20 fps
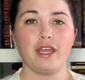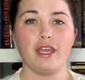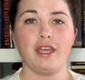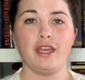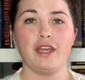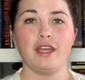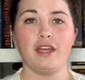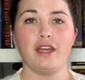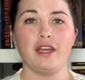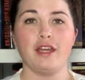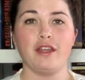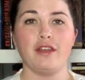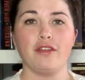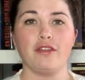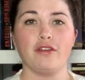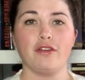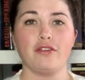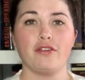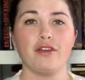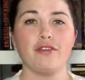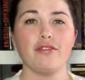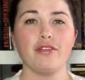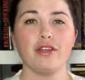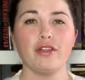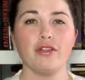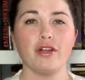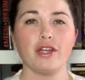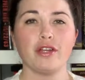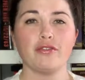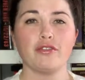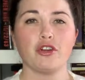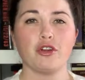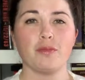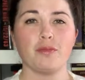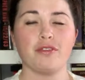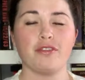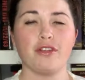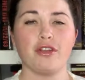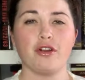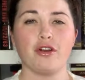and there are definitely a lot of
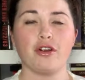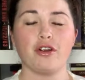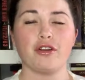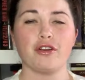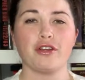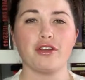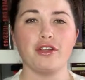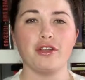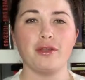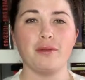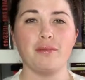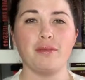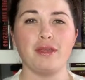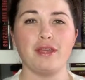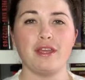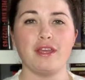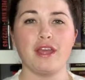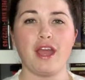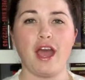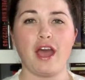groups that aren't going to be